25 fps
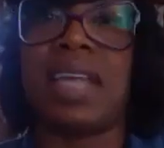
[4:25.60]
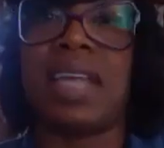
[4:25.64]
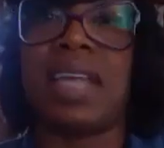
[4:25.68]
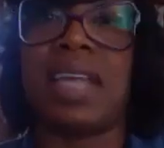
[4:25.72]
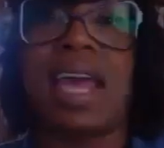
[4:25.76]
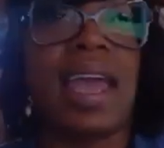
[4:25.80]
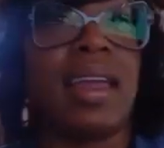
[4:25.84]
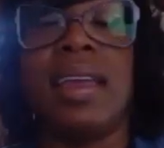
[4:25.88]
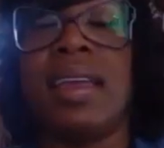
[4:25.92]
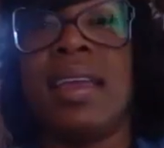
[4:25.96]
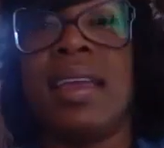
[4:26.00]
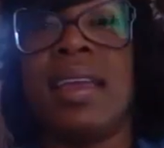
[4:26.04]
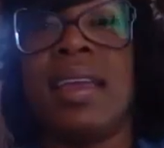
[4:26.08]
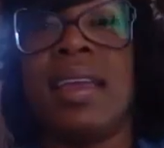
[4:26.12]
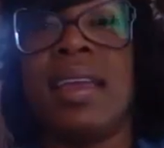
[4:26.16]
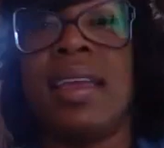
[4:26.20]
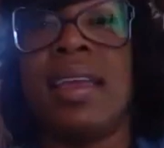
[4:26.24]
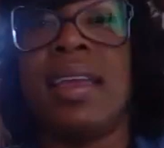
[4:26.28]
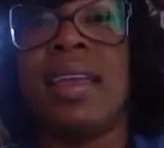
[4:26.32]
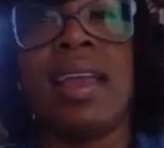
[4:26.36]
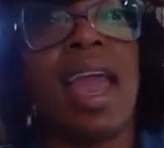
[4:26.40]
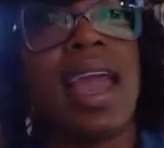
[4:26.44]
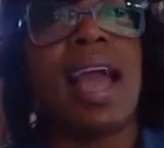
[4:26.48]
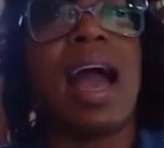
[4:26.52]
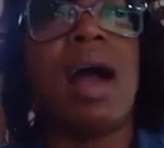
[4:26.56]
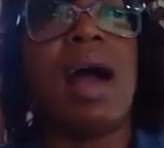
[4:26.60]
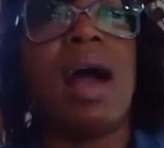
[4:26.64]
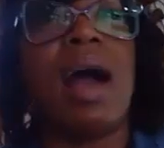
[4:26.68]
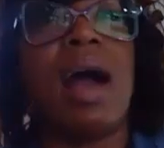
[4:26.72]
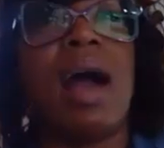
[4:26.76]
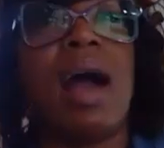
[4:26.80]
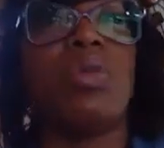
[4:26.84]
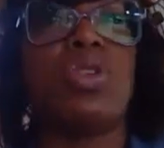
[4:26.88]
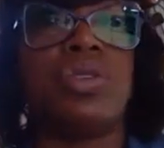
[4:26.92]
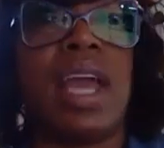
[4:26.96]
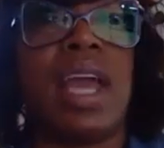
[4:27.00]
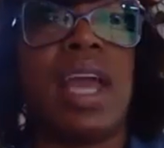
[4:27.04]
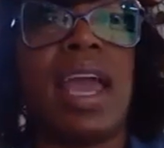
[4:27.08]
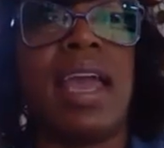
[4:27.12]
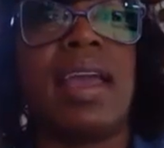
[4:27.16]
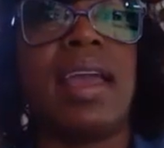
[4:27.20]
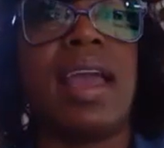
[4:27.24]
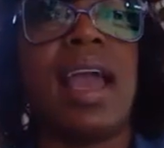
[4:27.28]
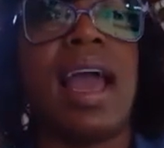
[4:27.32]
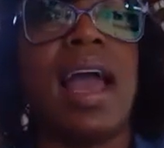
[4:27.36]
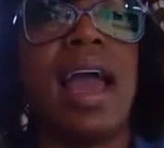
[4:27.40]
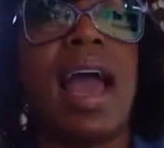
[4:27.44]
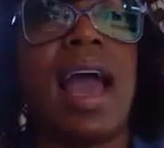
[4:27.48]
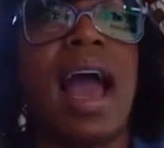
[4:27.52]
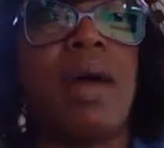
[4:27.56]
to say, hey, how was
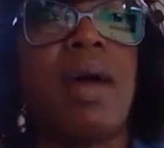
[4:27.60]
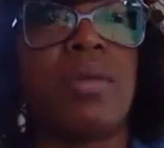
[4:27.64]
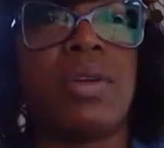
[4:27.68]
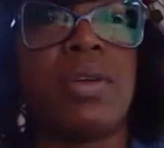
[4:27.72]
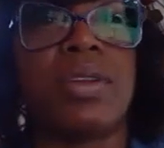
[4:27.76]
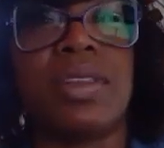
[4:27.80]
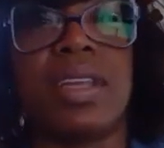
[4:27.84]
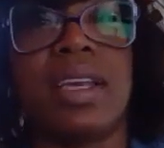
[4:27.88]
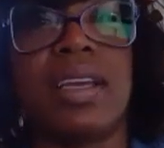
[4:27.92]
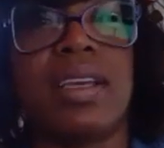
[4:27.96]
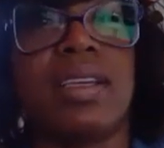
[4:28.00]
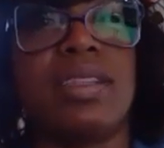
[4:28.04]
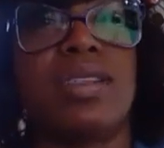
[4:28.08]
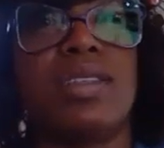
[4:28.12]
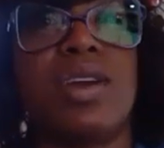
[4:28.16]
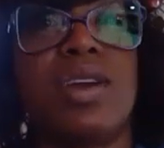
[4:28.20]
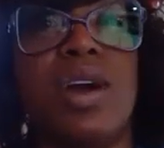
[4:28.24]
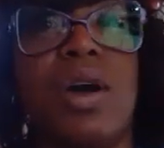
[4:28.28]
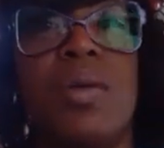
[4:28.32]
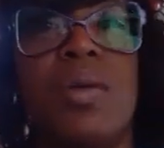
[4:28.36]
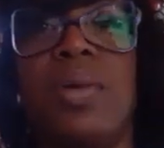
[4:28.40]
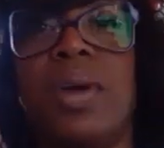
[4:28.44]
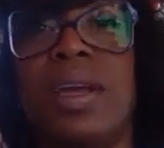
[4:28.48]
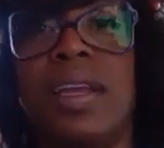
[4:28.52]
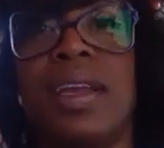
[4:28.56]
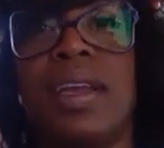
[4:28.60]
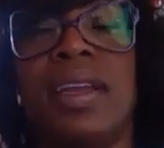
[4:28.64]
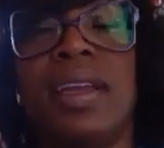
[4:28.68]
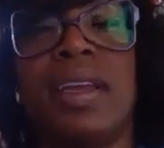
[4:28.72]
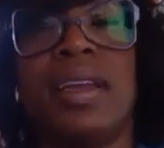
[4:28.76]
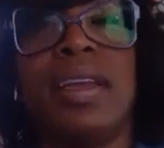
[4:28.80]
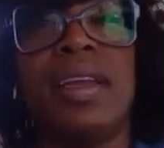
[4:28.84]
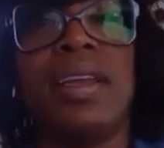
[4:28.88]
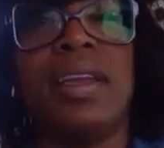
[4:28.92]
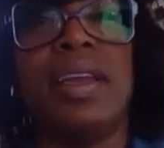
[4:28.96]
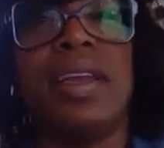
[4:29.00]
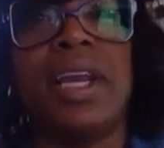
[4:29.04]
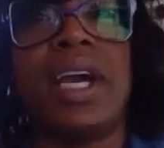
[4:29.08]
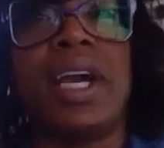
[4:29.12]
your day? How are things going?